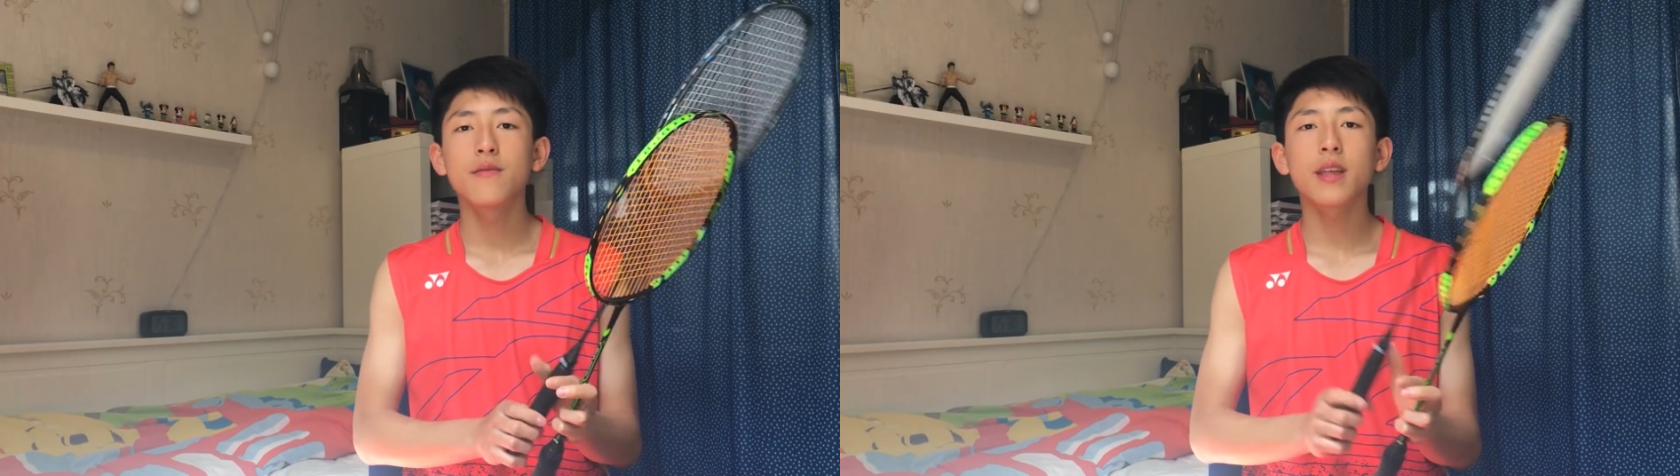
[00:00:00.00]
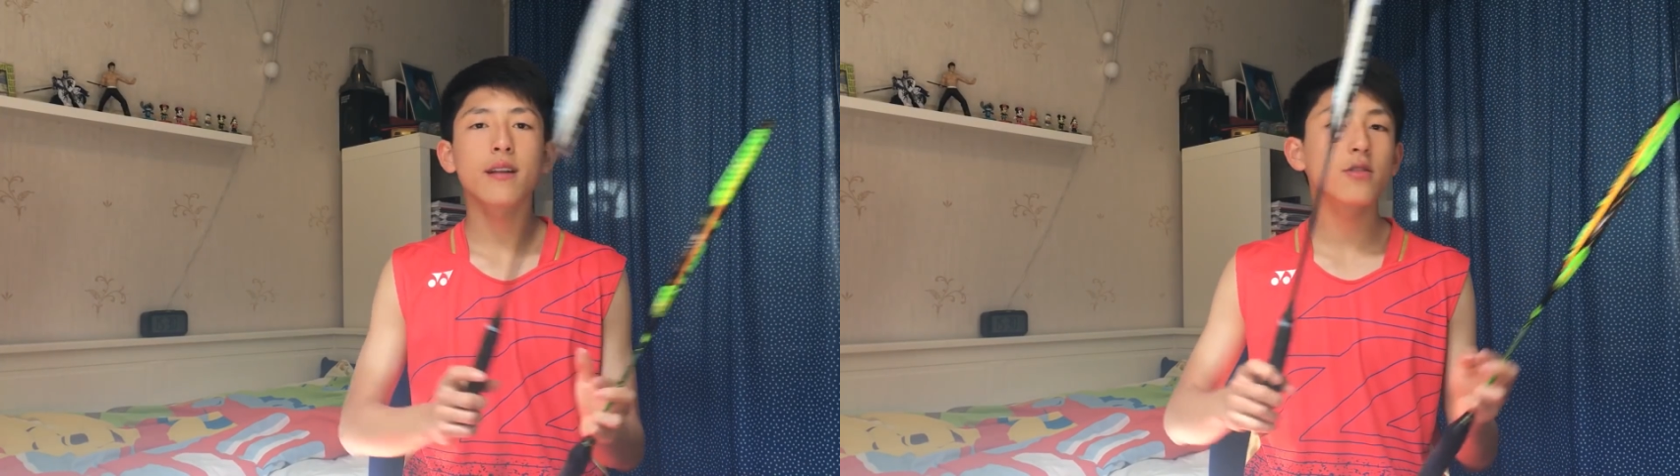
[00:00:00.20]

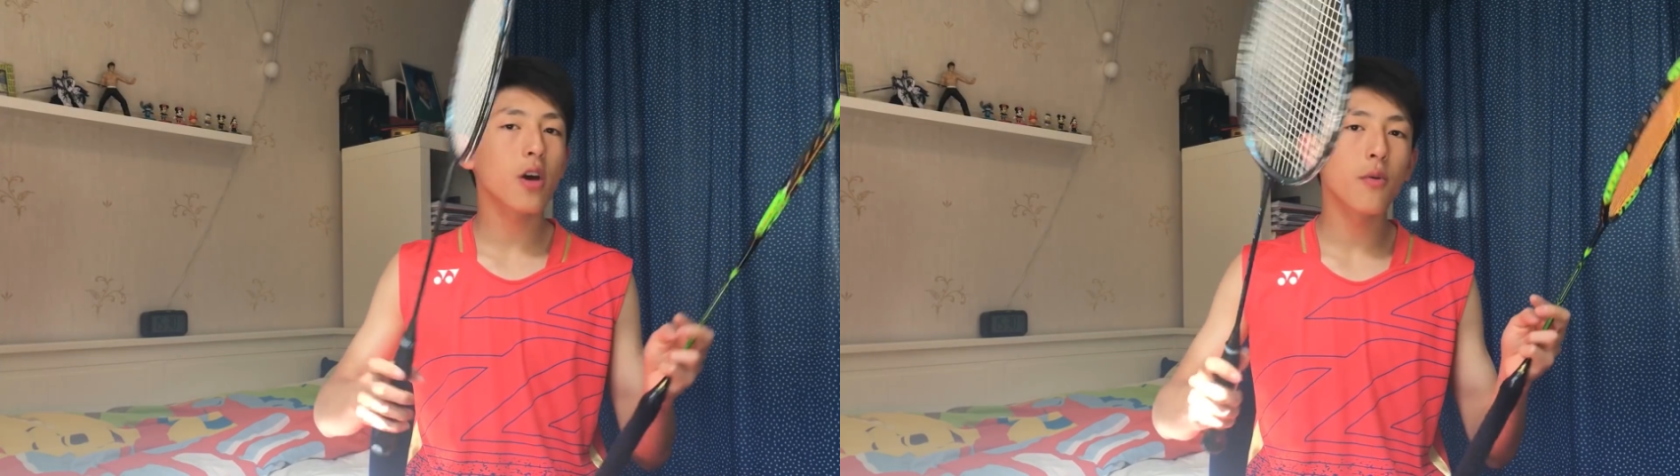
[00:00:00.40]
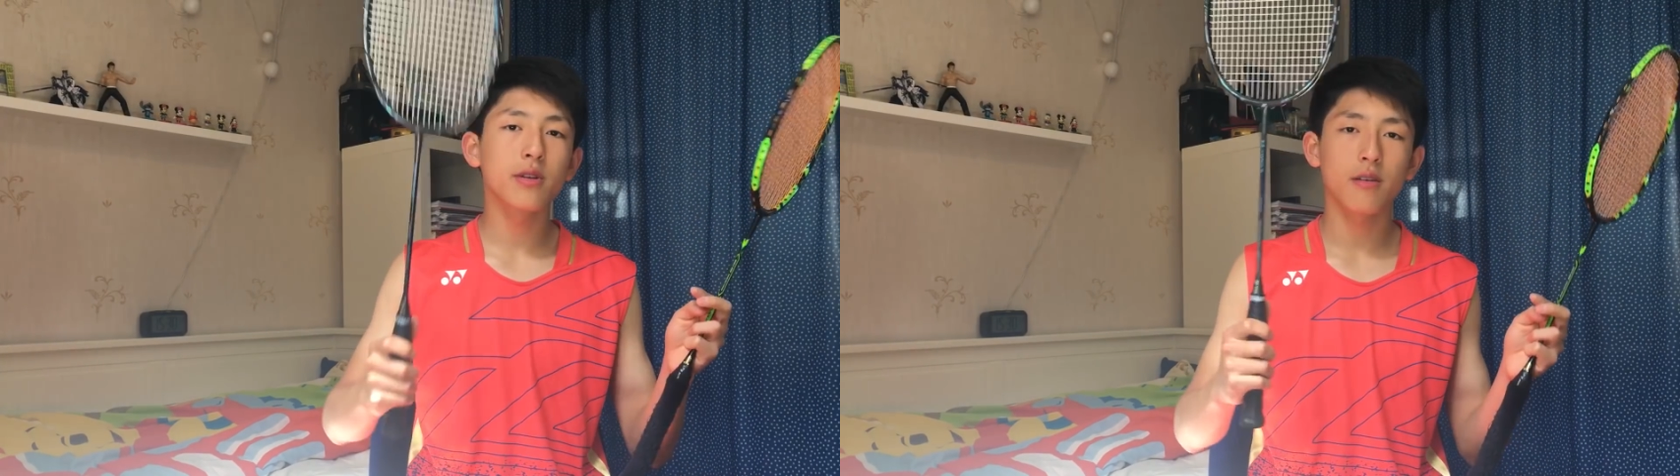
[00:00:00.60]
then
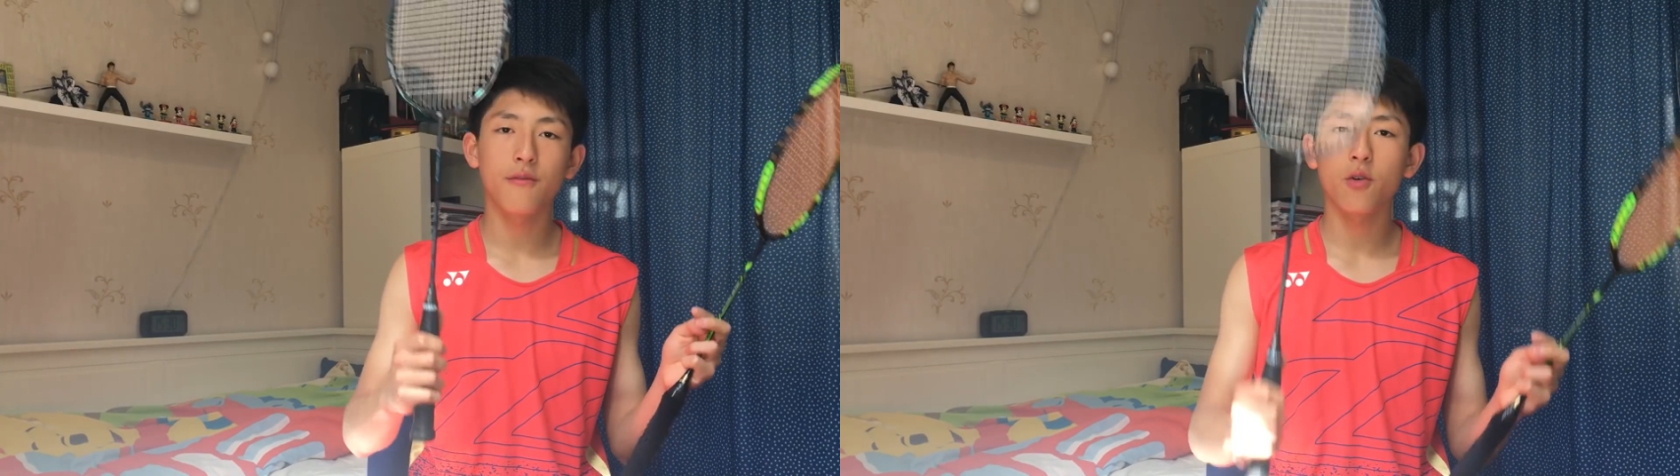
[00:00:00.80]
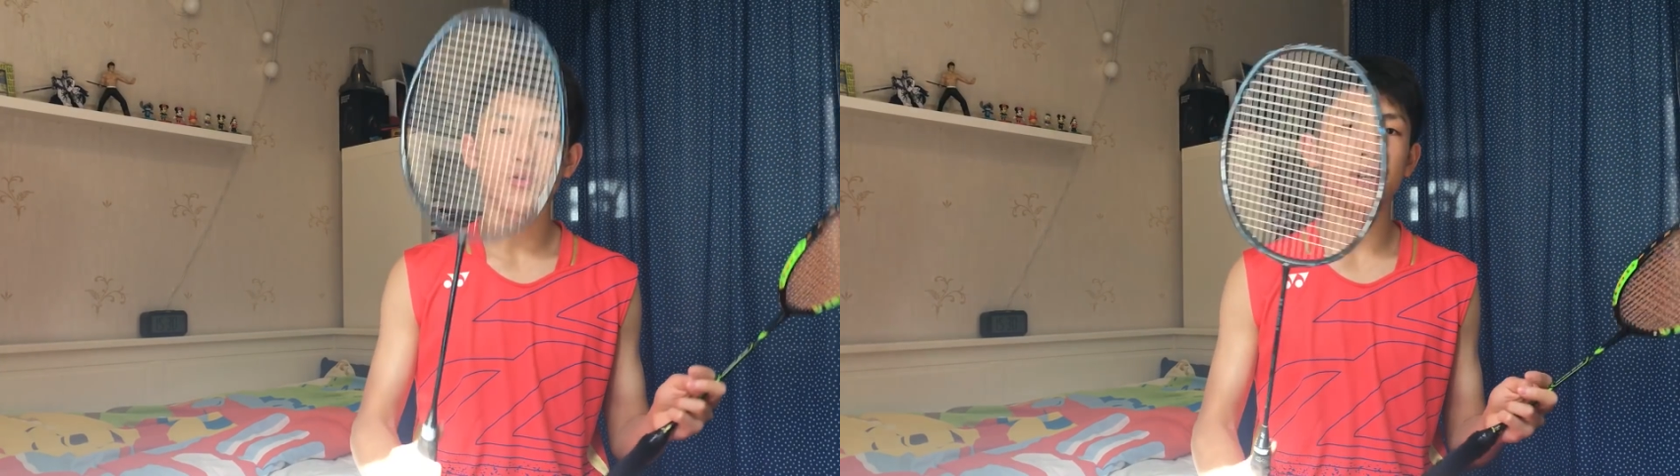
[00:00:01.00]
go with the
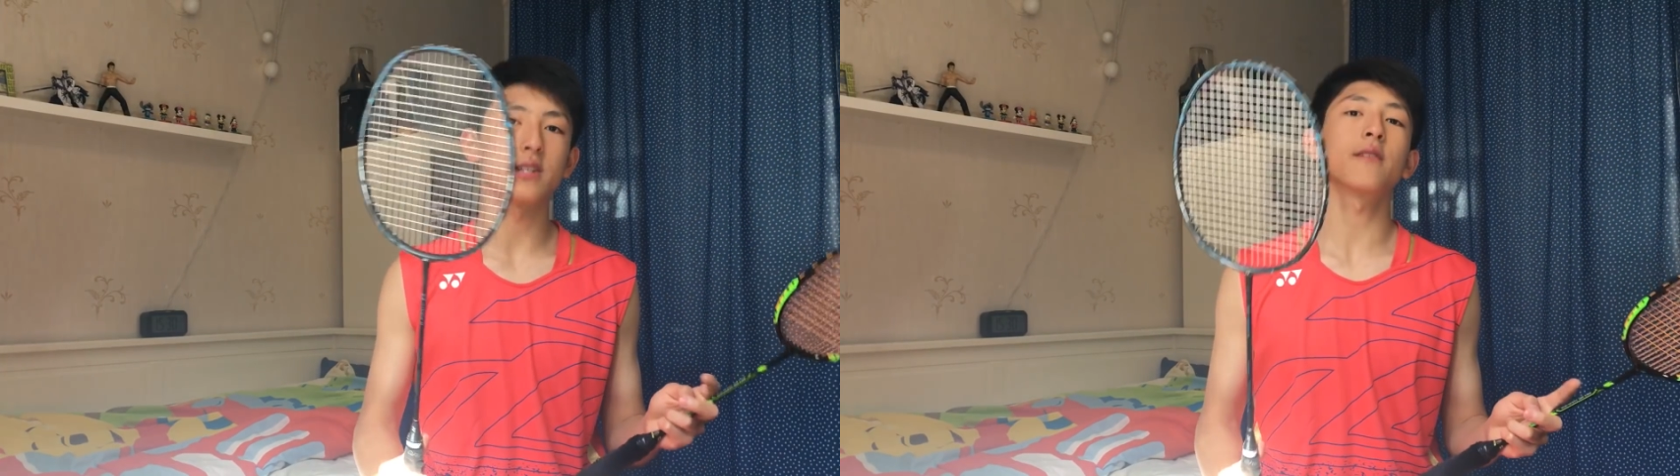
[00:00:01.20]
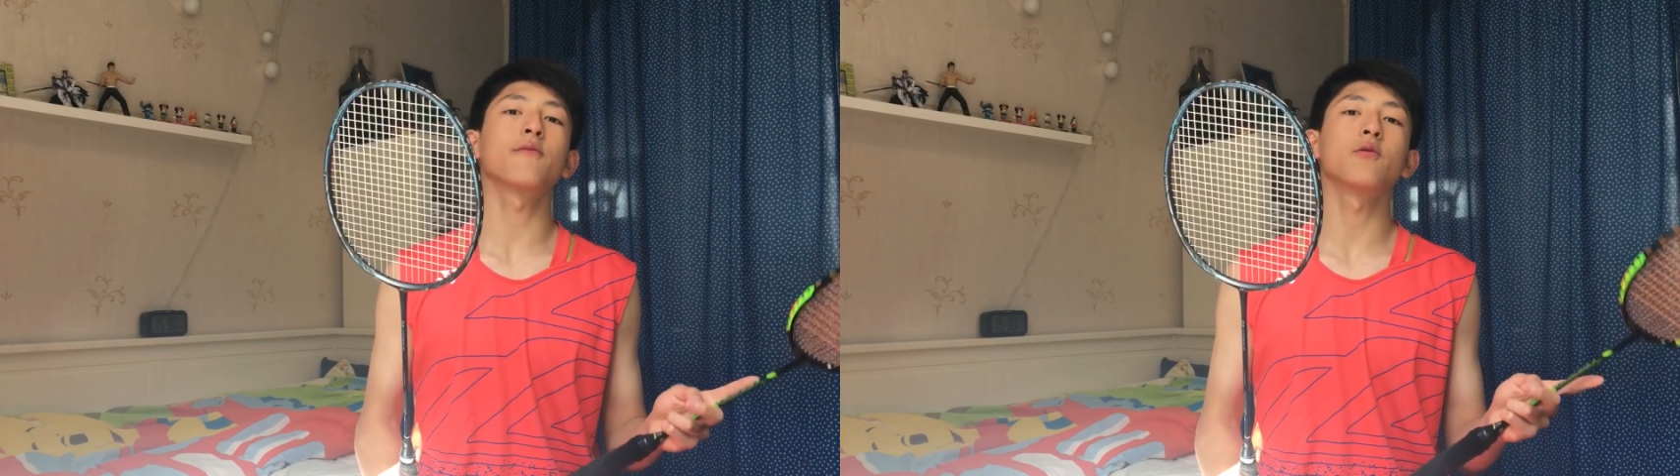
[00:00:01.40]
Voltric
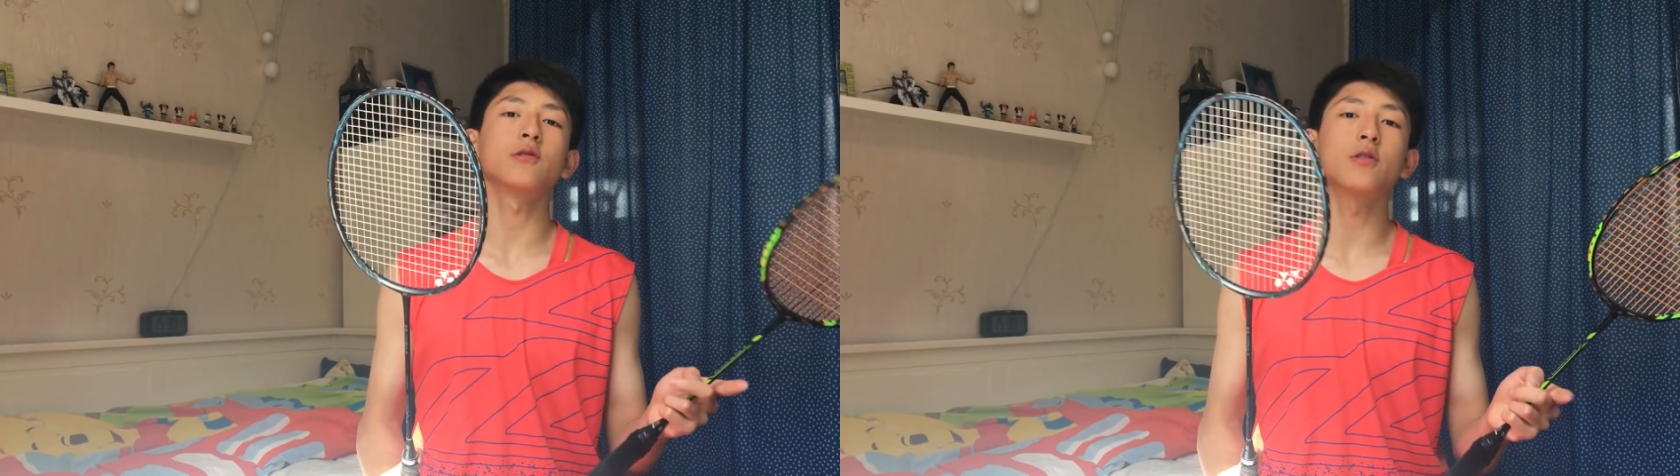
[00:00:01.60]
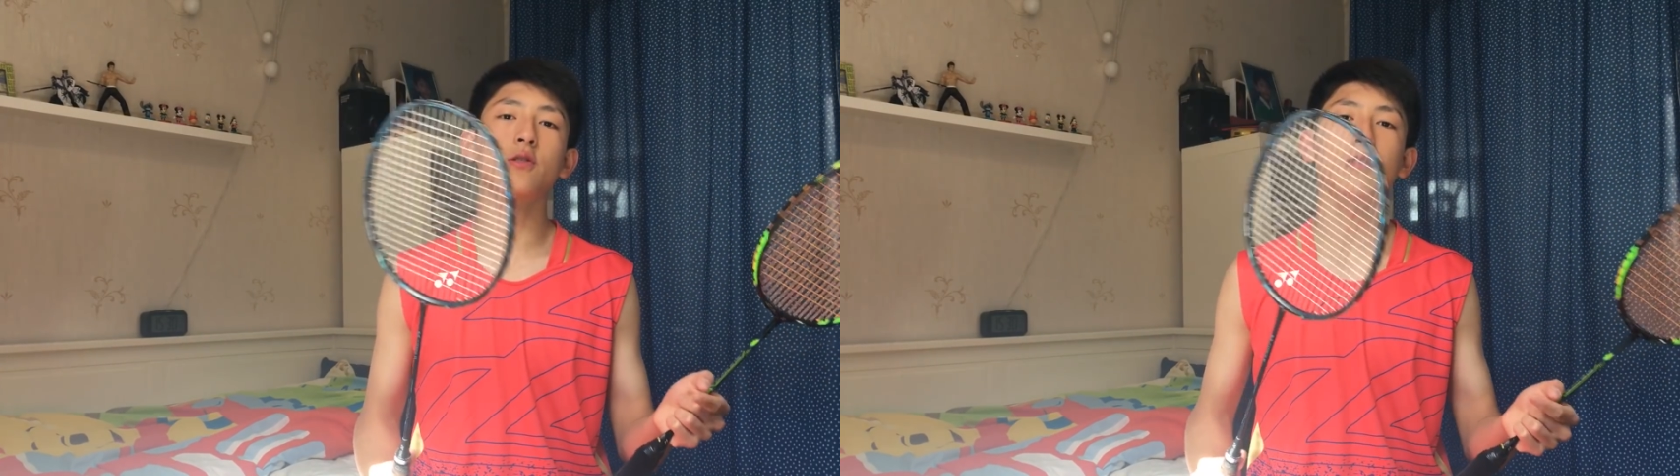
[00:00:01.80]
Z
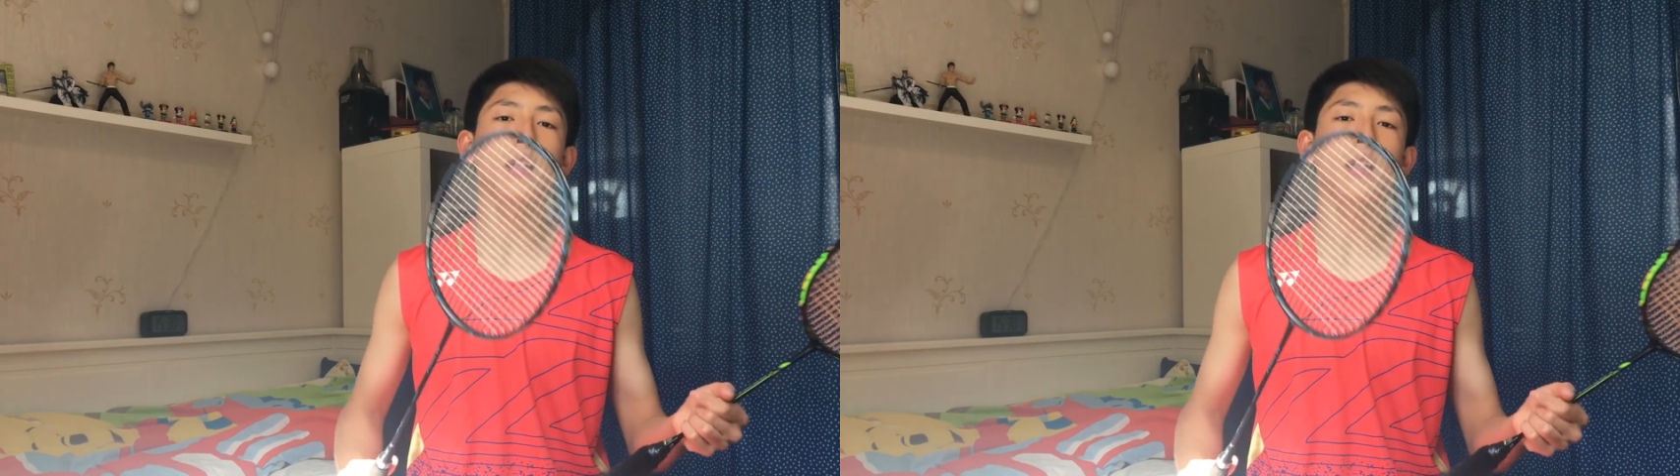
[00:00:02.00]
Force 2.